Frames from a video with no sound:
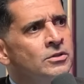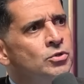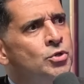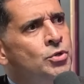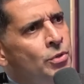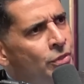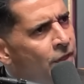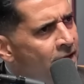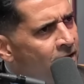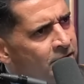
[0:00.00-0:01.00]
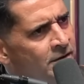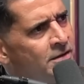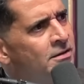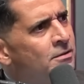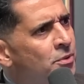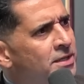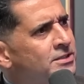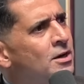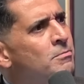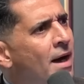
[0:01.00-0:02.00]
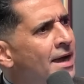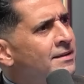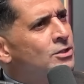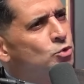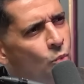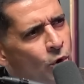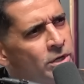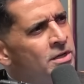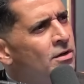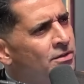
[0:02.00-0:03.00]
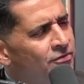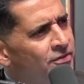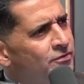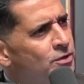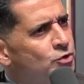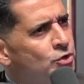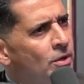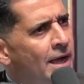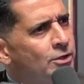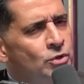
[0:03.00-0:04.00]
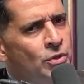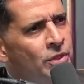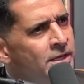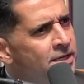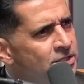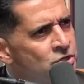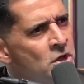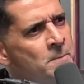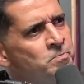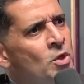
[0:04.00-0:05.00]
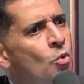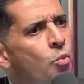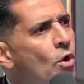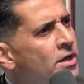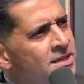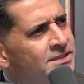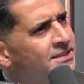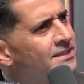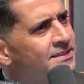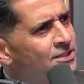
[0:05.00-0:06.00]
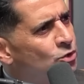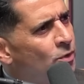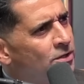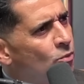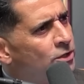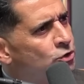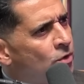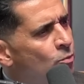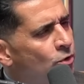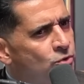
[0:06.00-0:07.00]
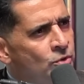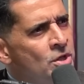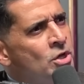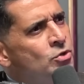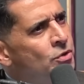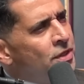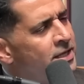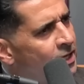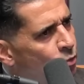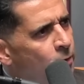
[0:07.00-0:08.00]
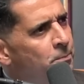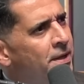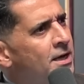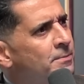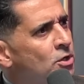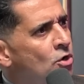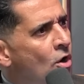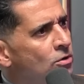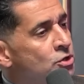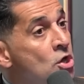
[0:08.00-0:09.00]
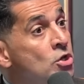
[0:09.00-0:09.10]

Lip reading: Do you think President Biden is working on the 5th of July? Do you think he's working 6 days a week the way Trump would do? Do you think he would pick up the calls?